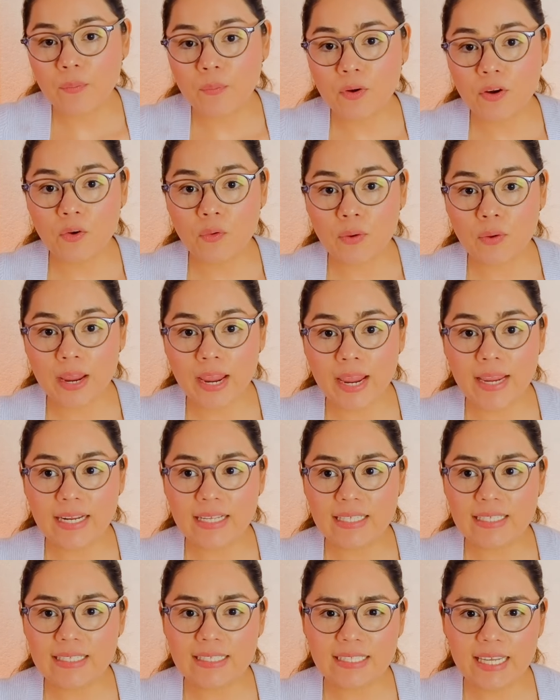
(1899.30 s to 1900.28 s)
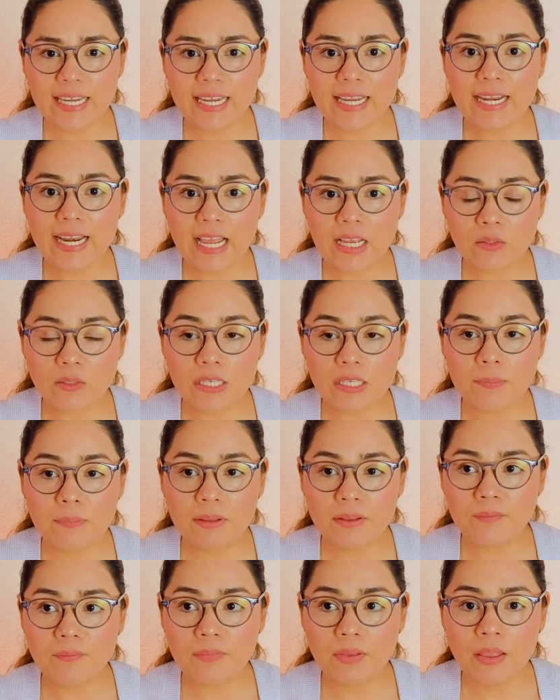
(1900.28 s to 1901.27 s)
they were created, seeing how some
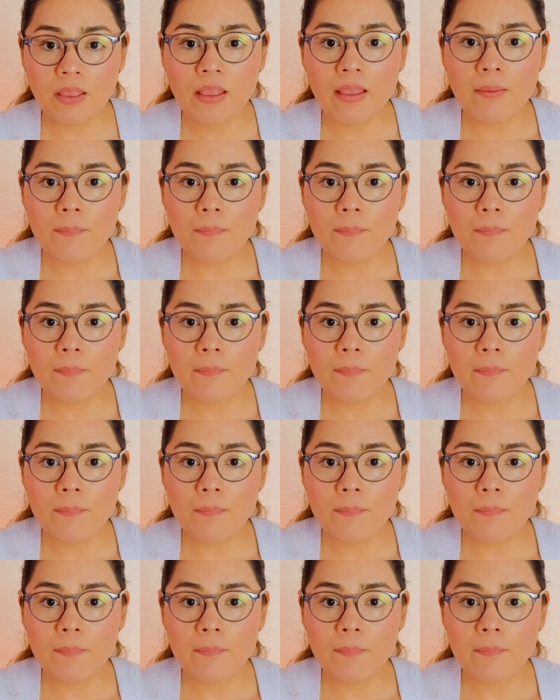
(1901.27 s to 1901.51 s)
of